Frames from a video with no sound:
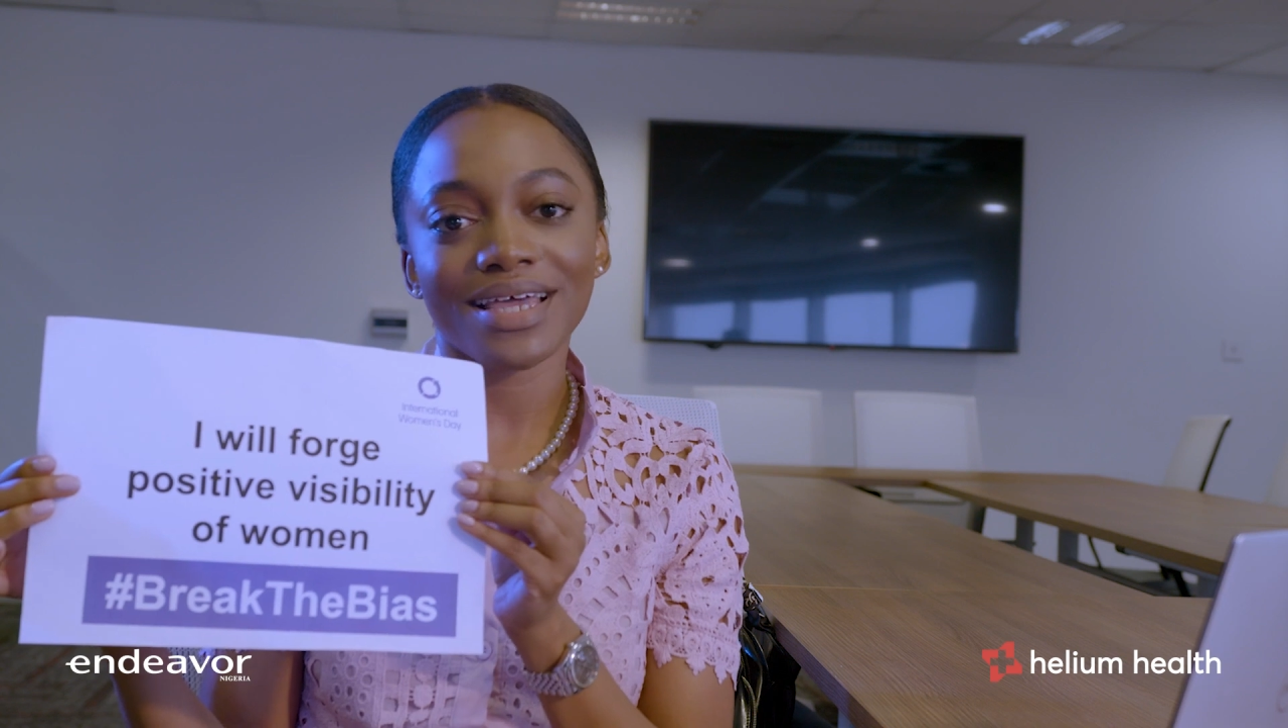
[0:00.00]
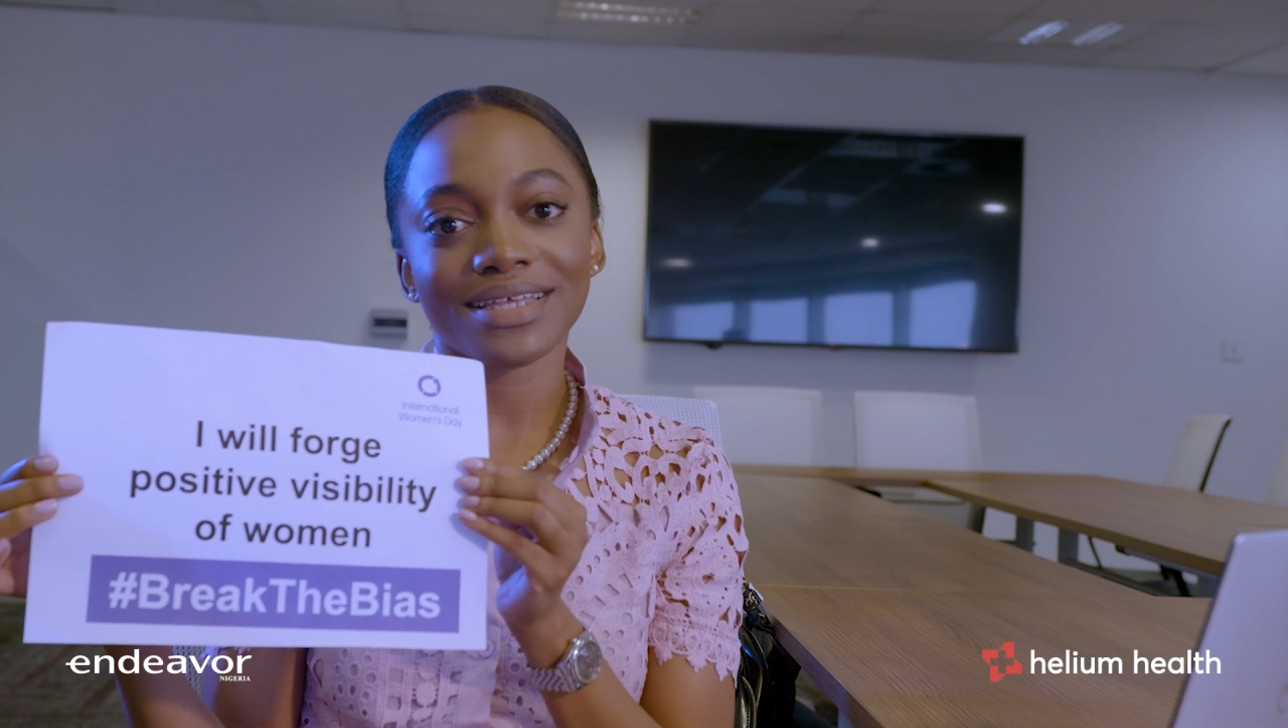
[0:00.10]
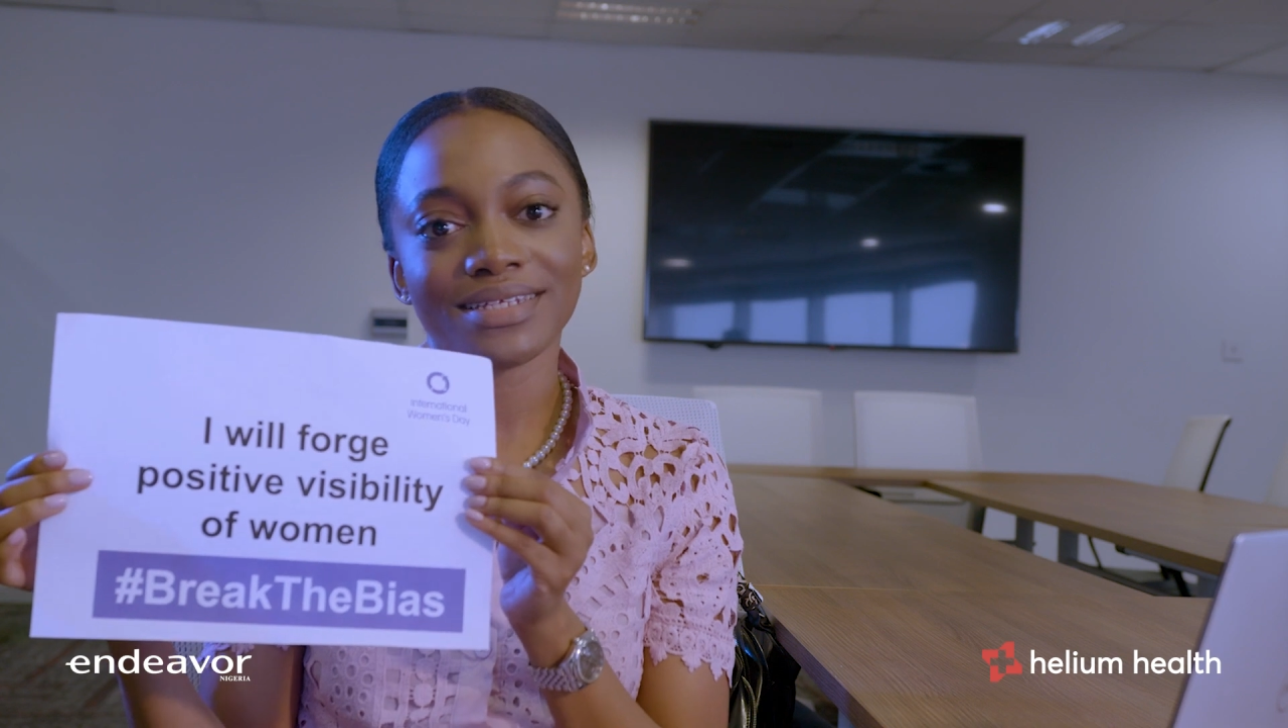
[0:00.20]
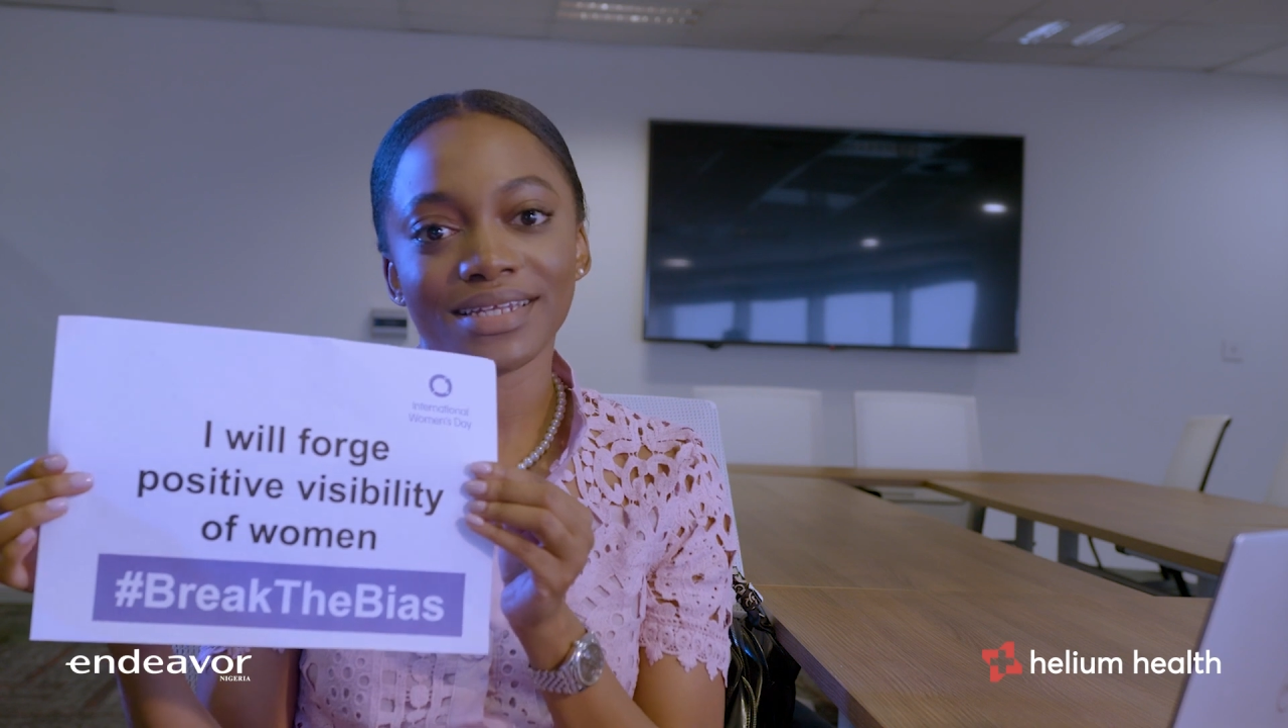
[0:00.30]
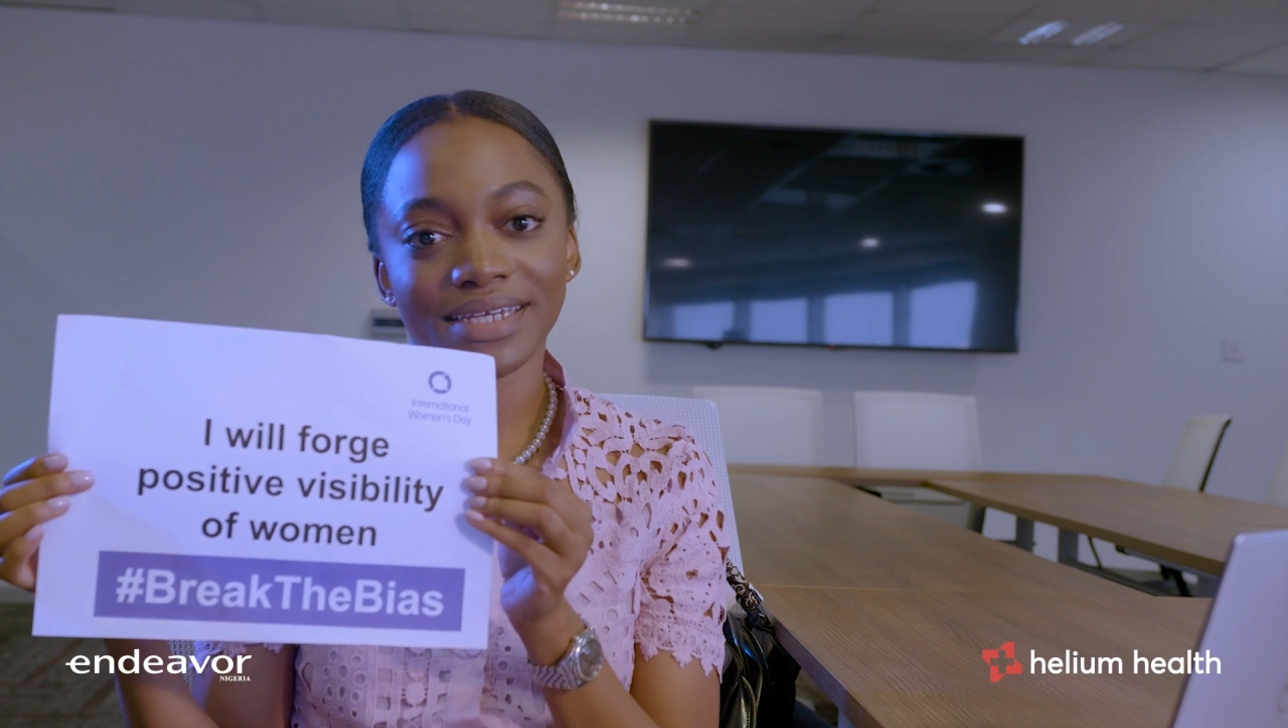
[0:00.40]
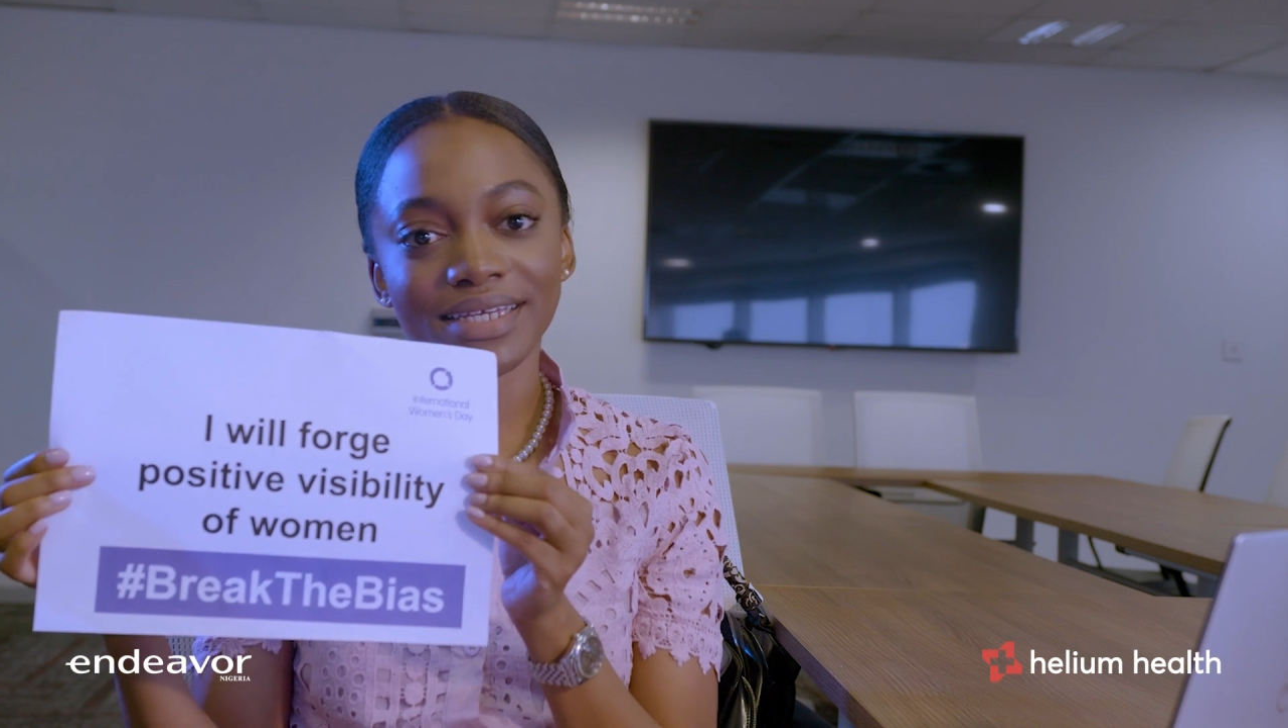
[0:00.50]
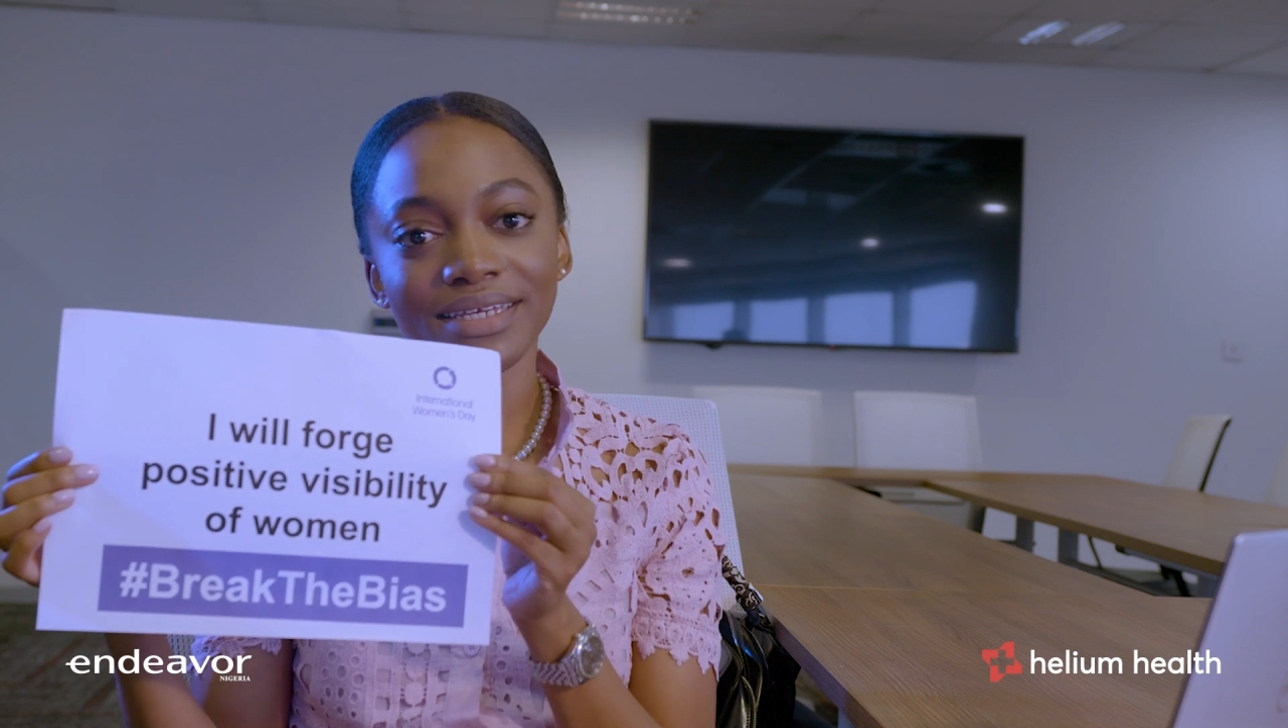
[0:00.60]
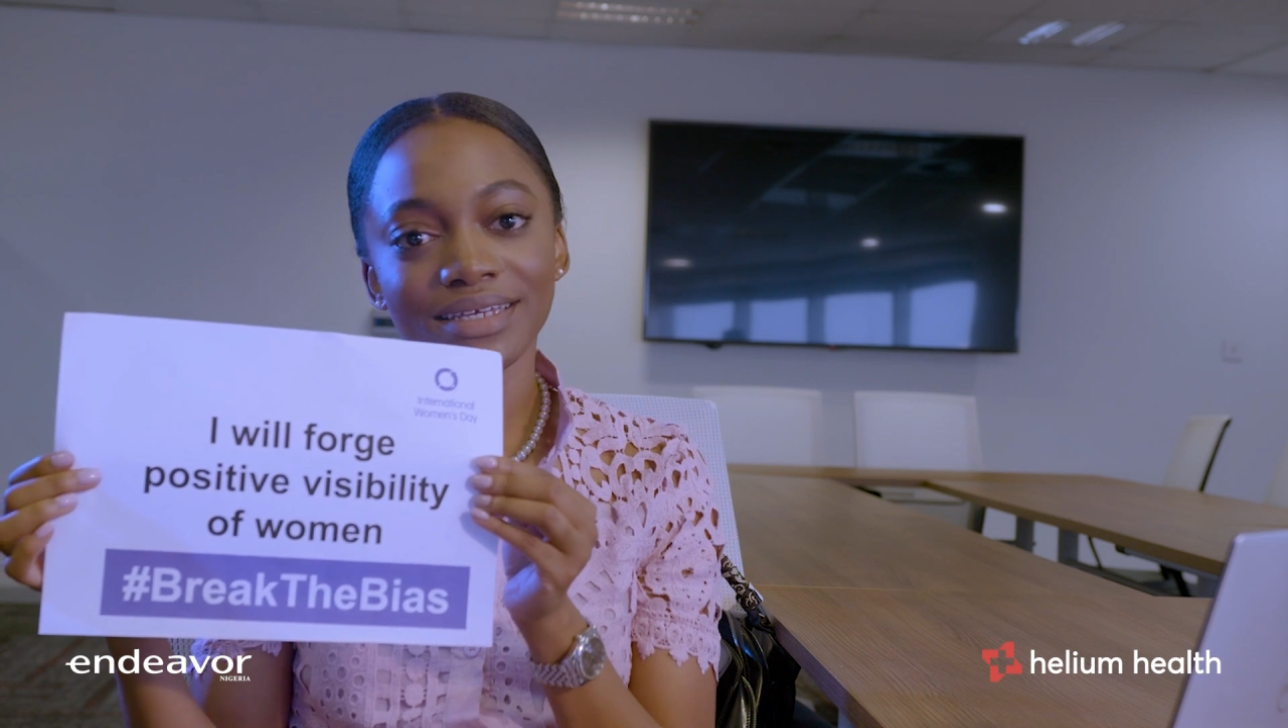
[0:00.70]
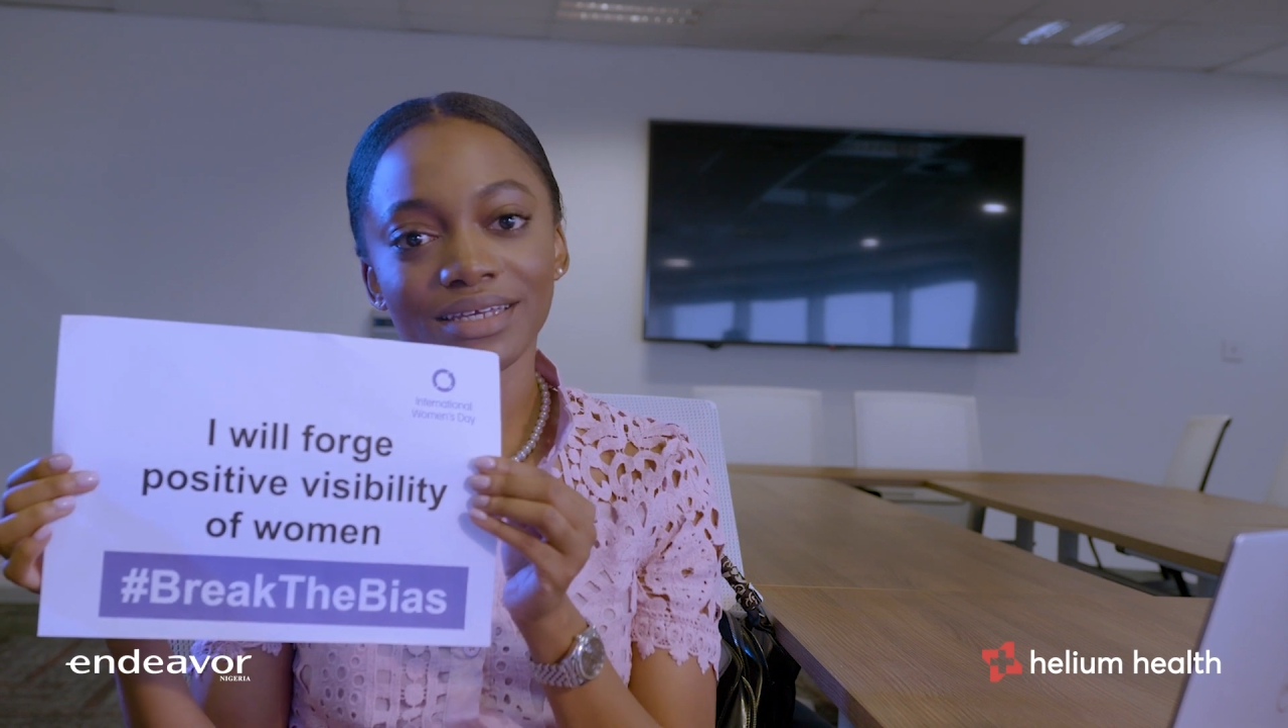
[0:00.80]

certainly